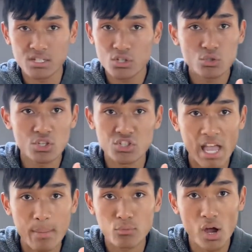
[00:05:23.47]
You're using
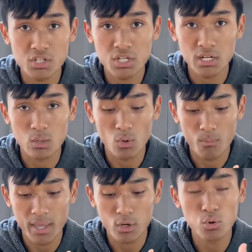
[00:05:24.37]
jab, cross, hook, and we'll
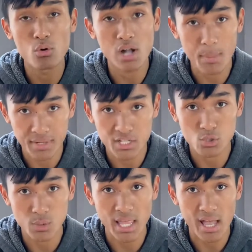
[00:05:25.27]
make cool combinations
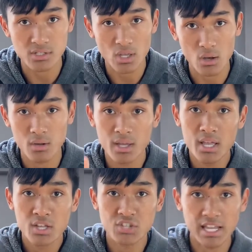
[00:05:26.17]
with that, so
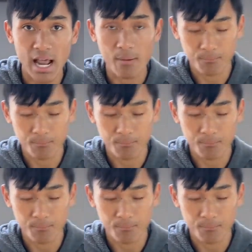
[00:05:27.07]
check it out.